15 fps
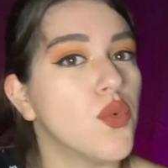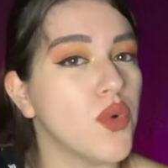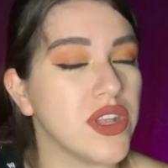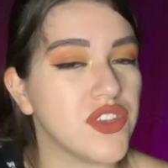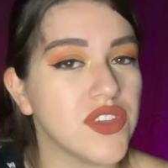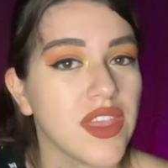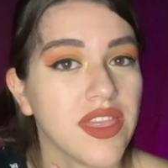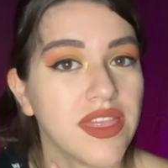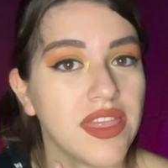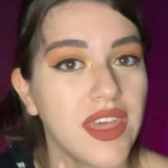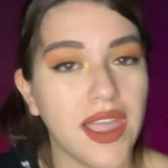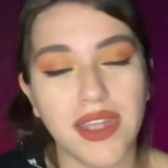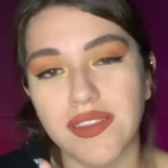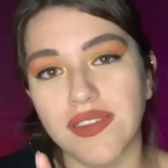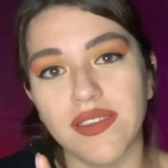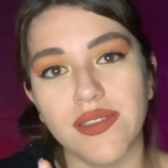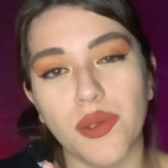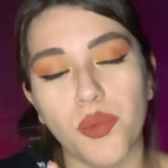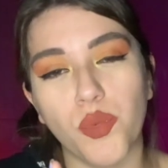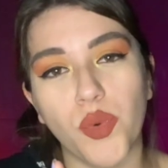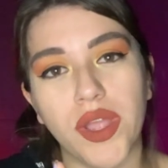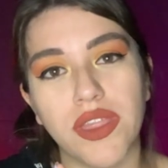which that's
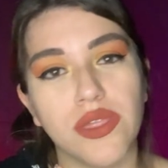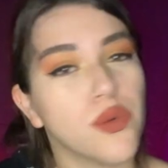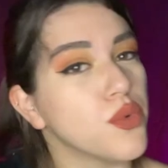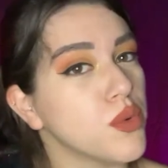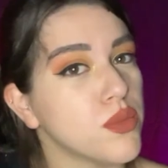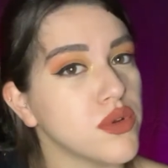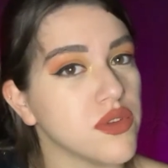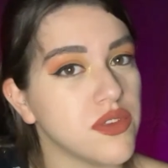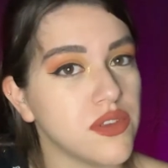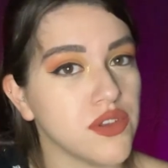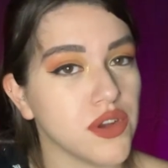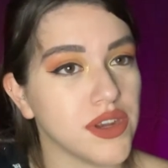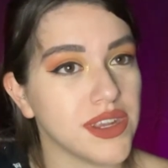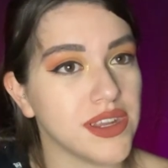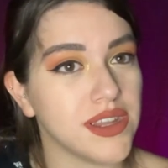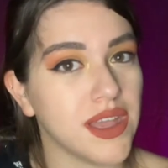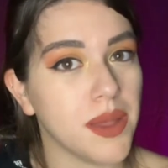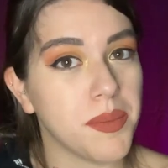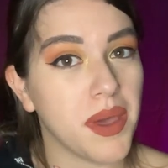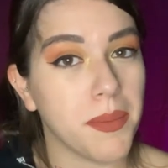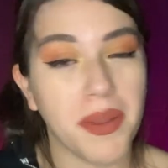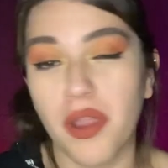when the rumors started
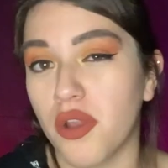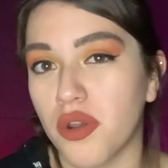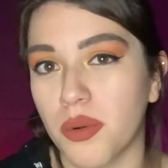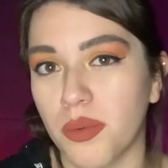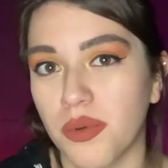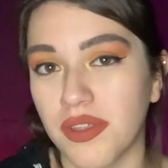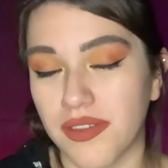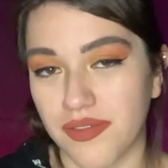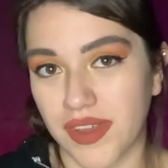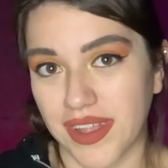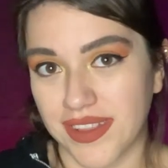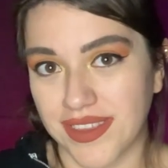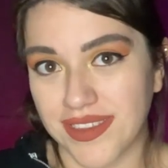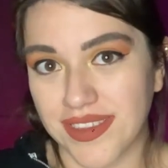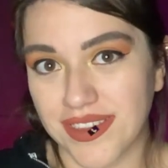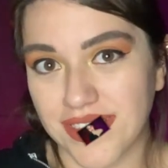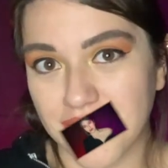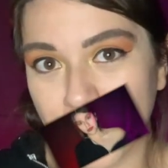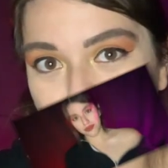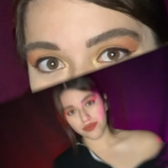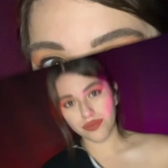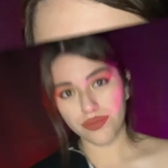about paranormal events.
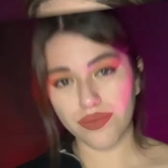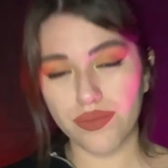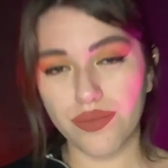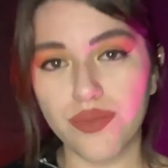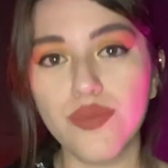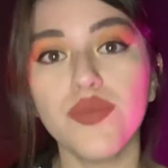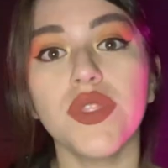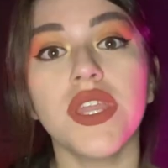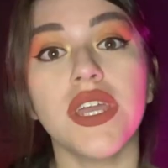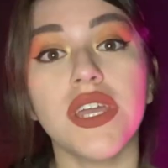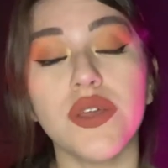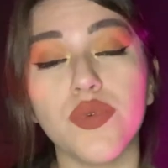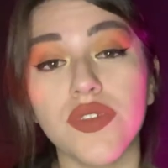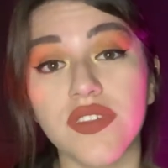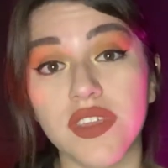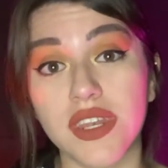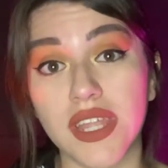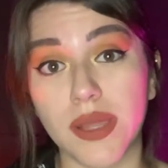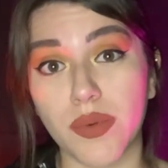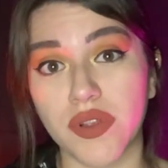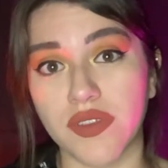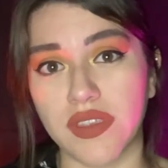It was the
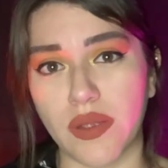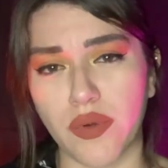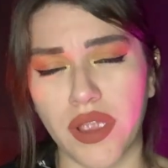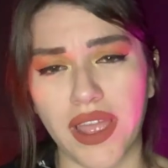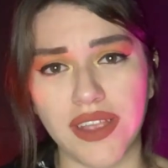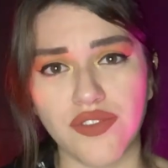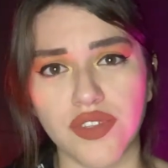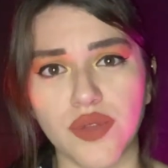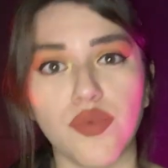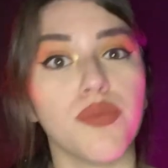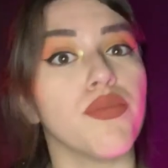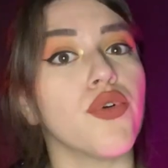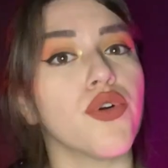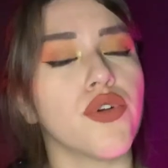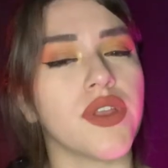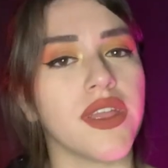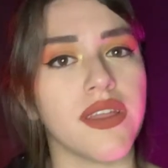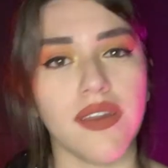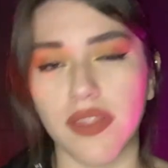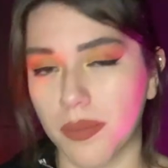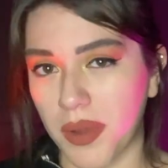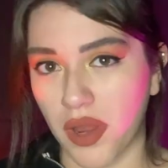neighbors that were actually reporting
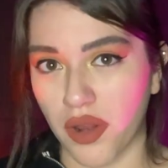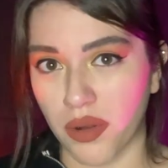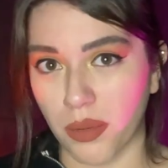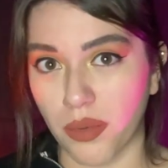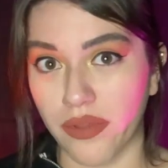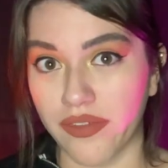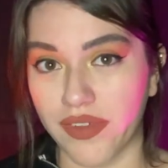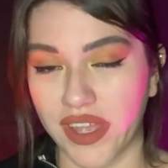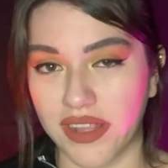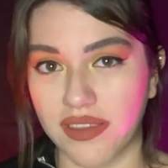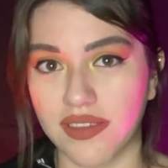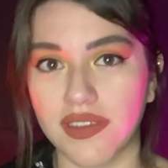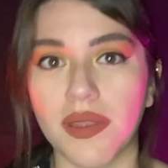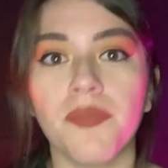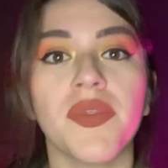of the paranormal events.